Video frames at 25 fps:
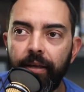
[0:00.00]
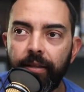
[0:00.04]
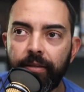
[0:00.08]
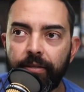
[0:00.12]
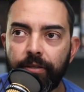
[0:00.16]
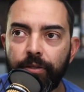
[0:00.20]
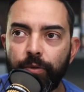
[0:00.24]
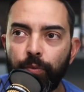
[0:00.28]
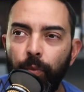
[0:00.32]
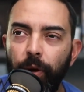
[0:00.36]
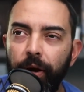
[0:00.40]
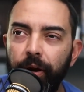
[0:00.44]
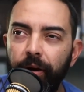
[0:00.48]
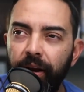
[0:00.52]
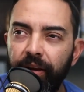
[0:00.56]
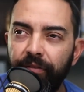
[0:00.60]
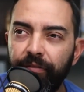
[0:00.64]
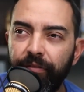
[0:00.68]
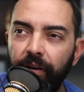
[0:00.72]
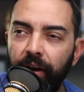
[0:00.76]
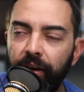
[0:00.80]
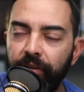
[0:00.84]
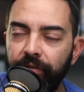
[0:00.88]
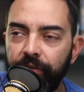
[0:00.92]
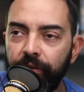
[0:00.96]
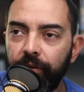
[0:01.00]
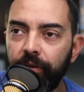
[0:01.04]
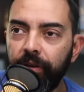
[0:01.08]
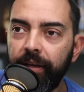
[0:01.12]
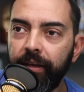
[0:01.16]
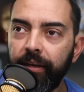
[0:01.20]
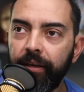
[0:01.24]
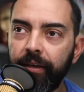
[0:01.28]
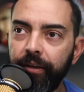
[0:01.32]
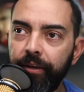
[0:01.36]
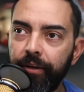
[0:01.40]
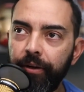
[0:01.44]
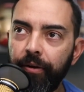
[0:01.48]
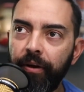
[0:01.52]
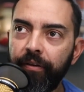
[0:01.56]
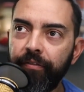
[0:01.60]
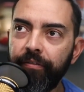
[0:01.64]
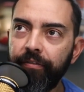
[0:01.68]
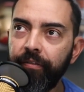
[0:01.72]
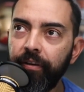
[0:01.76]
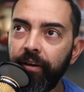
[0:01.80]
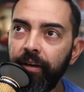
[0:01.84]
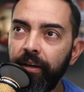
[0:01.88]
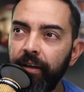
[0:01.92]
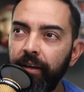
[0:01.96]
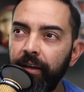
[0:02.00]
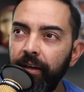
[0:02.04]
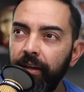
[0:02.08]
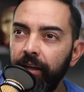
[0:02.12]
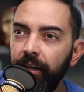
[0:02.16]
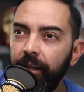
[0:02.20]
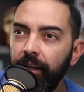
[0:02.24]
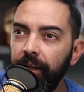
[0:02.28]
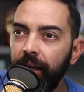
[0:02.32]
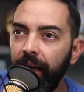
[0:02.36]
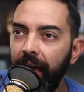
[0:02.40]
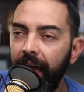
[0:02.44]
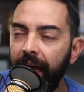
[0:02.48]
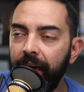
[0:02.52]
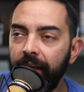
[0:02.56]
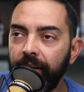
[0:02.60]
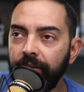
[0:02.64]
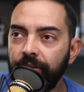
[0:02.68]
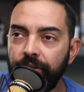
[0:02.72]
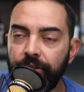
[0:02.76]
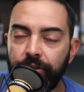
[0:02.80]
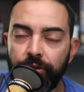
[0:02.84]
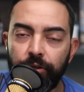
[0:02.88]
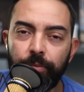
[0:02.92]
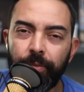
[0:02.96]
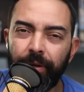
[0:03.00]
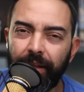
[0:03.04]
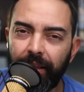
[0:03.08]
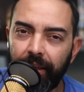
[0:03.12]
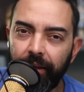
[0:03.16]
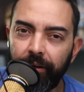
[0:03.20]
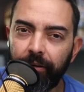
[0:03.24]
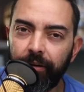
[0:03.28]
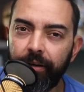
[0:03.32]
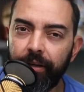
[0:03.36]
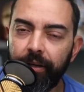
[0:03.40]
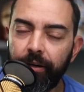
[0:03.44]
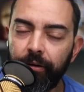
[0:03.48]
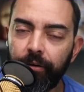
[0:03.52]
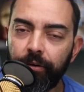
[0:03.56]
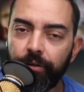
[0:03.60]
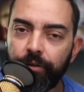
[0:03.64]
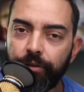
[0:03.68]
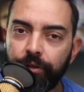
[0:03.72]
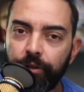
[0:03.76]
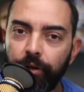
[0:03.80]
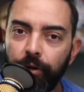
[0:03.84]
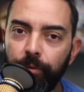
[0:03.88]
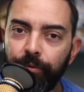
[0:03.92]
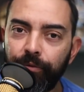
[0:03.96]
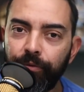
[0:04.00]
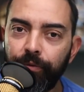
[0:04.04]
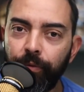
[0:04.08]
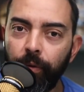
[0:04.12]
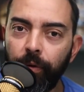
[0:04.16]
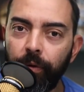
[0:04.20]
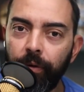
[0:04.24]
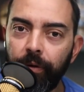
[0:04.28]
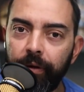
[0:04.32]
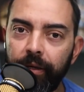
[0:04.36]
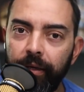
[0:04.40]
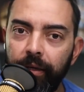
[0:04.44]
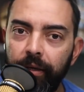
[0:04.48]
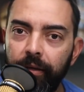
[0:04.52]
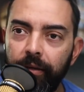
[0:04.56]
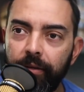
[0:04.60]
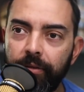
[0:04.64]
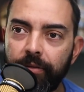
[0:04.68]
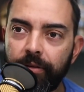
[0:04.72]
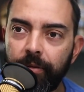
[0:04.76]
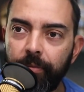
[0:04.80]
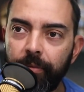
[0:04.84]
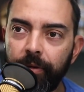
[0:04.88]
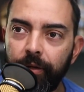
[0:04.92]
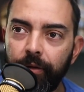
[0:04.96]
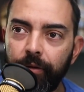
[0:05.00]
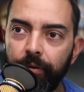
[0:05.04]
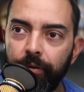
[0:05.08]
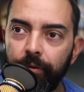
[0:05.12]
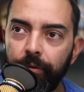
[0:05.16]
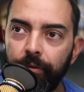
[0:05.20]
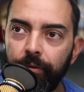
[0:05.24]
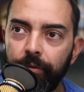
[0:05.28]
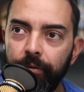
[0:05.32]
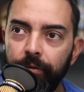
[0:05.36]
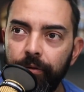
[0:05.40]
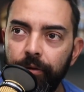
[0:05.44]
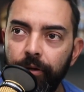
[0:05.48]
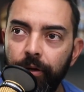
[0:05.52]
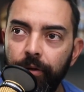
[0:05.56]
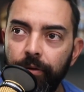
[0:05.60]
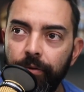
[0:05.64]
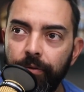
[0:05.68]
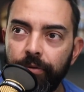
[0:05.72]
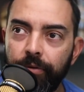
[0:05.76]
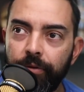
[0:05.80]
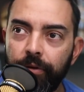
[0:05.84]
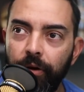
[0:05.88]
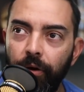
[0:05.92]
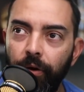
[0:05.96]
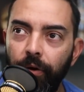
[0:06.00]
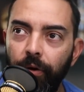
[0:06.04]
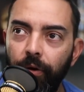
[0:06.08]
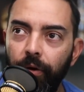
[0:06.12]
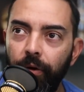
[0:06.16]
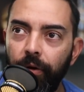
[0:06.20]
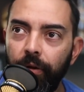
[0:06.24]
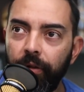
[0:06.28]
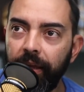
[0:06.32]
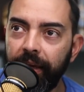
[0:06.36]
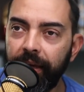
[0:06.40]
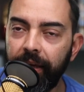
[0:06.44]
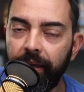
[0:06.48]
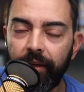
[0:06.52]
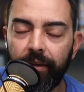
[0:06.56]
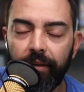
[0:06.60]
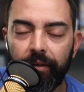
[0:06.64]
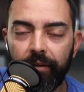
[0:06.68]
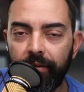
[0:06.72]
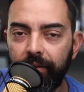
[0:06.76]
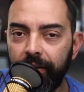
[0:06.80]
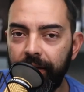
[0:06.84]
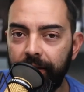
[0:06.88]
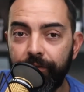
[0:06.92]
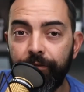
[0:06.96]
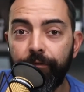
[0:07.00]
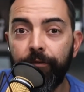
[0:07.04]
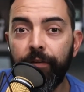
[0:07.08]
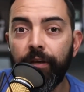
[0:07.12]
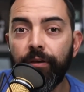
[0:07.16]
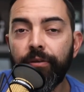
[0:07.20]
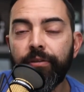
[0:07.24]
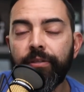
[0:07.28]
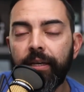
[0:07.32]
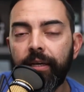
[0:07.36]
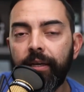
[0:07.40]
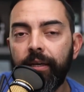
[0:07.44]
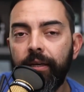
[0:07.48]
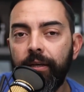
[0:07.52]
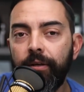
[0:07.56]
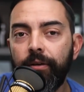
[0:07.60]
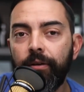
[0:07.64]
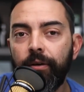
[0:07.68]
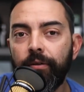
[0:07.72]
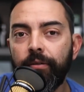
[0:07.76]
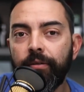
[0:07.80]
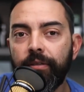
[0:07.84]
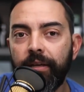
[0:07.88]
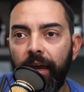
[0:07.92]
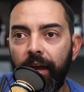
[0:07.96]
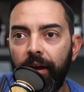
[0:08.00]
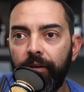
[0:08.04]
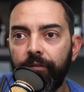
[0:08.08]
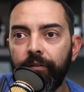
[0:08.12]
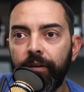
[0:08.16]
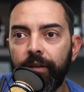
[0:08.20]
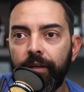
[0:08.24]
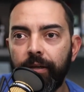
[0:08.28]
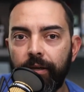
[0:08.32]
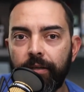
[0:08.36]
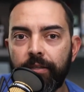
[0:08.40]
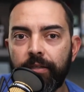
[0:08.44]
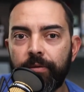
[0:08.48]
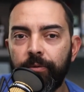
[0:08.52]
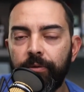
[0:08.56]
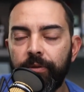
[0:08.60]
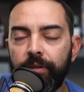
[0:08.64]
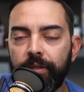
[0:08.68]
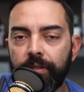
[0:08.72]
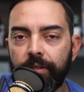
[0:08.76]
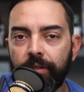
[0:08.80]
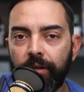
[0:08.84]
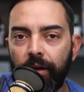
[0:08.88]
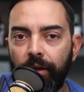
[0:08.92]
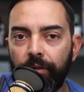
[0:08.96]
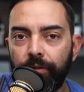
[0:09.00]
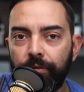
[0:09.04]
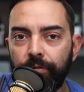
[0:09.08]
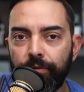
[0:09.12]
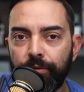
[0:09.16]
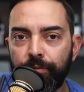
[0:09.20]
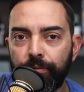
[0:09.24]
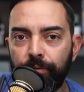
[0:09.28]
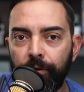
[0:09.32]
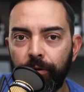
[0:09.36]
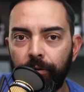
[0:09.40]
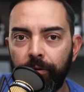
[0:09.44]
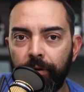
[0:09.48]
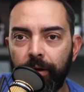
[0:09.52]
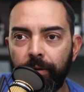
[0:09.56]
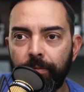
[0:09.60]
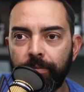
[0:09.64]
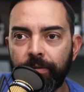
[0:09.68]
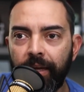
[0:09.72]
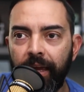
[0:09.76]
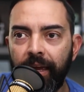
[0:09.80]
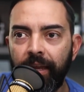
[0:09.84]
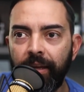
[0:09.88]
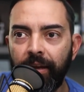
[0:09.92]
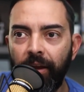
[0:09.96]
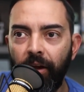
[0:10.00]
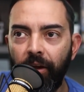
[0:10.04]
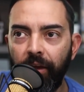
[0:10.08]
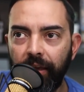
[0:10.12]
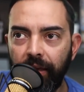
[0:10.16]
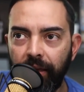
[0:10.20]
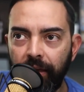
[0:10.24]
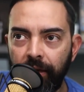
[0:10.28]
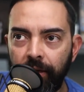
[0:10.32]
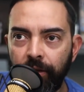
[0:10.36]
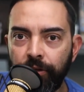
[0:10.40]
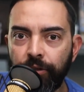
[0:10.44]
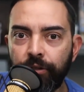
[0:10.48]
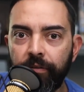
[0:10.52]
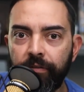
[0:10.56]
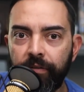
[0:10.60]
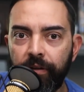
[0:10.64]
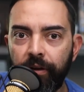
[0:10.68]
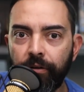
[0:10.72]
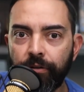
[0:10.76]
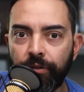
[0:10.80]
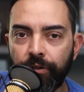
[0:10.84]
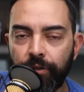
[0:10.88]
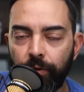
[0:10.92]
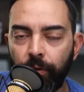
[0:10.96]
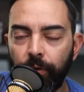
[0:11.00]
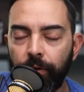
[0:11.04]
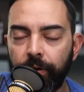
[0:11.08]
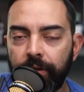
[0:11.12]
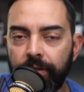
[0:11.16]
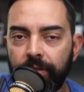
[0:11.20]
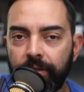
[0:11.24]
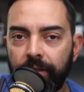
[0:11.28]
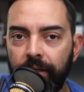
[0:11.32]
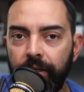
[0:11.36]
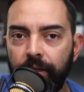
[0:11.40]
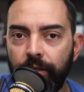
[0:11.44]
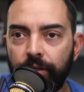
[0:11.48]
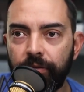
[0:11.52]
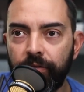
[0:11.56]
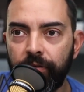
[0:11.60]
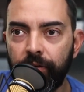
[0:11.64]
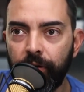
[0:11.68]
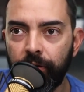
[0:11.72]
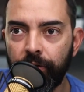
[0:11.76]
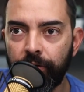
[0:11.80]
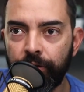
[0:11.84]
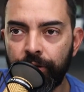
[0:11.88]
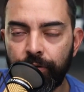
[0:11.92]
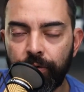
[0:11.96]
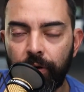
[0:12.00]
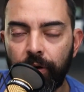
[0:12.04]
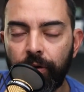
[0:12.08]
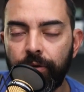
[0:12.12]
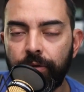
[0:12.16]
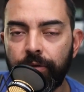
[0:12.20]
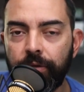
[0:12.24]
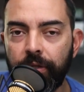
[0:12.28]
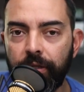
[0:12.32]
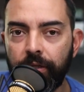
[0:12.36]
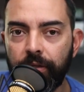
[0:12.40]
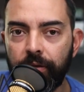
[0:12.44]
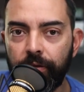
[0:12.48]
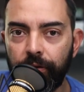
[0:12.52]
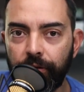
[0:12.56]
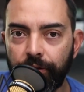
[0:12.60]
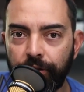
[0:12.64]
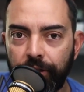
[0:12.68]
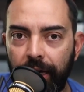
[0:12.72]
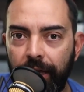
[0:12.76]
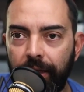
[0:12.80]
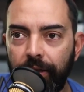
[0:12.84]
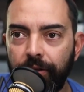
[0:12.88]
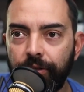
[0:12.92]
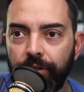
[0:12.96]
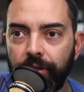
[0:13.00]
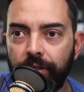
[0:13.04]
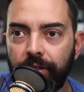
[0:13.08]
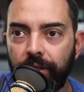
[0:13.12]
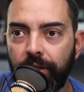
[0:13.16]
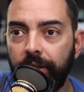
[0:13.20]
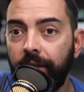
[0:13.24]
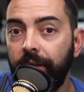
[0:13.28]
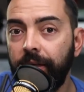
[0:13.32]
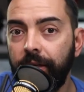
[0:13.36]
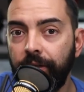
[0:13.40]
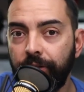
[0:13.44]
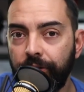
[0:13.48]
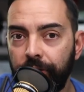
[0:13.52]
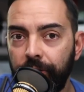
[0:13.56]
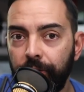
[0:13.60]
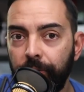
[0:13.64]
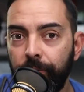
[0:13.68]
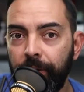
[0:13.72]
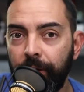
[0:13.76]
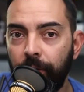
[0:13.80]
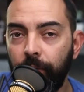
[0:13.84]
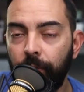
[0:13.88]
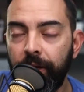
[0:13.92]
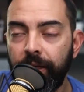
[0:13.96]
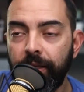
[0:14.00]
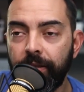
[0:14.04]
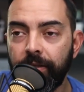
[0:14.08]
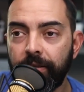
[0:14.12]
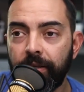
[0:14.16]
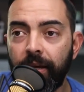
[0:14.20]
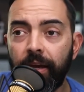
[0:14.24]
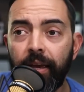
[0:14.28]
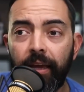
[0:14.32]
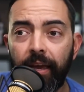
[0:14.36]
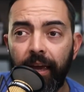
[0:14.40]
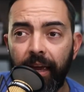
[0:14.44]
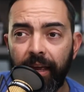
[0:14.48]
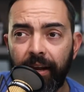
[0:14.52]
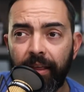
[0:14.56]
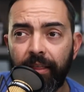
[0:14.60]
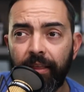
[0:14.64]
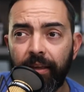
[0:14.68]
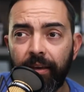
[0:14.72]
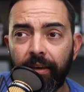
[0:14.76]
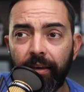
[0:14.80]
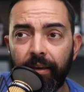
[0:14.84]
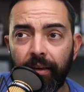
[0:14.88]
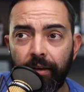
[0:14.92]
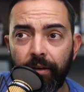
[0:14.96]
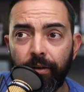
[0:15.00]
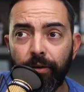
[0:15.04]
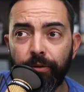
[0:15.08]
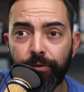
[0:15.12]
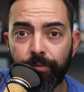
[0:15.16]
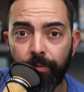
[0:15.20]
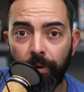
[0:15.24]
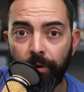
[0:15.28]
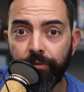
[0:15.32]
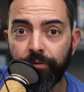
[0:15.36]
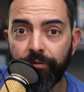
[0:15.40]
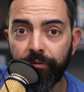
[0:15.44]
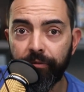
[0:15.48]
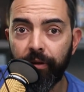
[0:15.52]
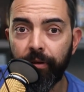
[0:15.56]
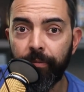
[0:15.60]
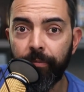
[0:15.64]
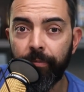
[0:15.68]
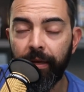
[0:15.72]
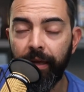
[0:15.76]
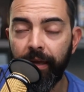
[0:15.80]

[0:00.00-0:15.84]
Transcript: This is where I feel like, I've had Stu McLaren here on the show before. He is somebody who knows, like, it feels like he knows every customer that has gone through his programs and each of their stories, each of their struggles, each of their challenges, and then each of their big wins. And I think he knows most of them.